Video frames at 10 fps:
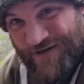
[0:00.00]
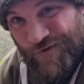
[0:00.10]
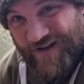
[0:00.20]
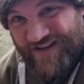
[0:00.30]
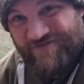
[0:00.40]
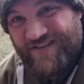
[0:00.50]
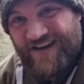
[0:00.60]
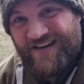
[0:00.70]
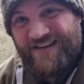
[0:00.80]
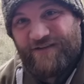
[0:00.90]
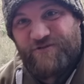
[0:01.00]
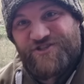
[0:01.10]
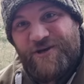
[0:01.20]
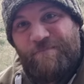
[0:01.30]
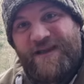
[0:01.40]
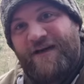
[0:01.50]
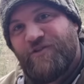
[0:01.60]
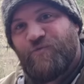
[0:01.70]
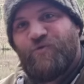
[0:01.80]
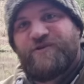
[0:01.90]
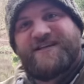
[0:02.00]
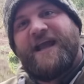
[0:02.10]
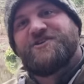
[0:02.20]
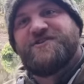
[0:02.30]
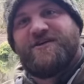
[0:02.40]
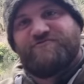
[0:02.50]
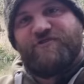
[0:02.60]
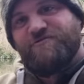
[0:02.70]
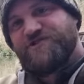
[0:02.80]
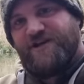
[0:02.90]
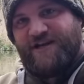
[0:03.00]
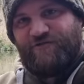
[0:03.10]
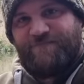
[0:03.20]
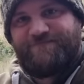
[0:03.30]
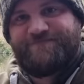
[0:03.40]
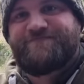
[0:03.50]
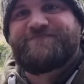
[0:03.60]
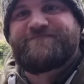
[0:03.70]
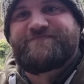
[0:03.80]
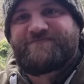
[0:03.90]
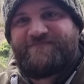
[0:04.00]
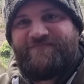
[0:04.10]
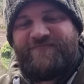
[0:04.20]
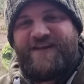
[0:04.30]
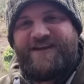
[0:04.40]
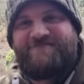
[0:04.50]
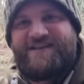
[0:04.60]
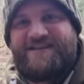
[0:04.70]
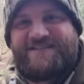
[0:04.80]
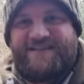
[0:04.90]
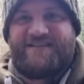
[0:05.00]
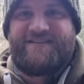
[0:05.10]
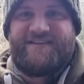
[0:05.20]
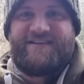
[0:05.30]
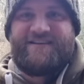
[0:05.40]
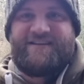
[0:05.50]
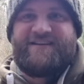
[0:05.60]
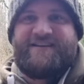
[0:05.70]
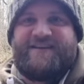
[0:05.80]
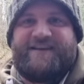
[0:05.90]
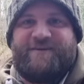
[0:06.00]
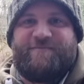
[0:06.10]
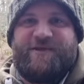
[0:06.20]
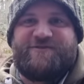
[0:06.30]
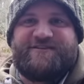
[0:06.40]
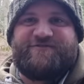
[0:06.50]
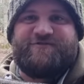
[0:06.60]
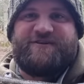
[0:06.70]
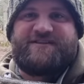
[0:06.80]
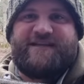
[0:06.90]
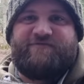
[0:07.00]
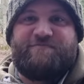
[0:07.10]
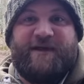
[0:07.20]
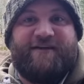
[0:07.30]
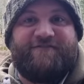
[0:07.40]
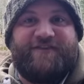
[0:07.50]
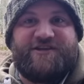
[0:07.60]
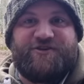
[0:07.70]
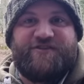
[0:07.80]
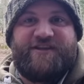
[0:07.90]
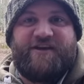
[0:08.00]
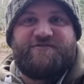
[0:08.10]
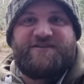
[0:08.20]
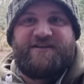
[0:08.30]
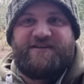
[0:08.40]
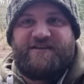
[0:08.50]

be the one that was jumping out the water catching no throat earlier on. Here he is. Beautiful 7-pound fish on the nose.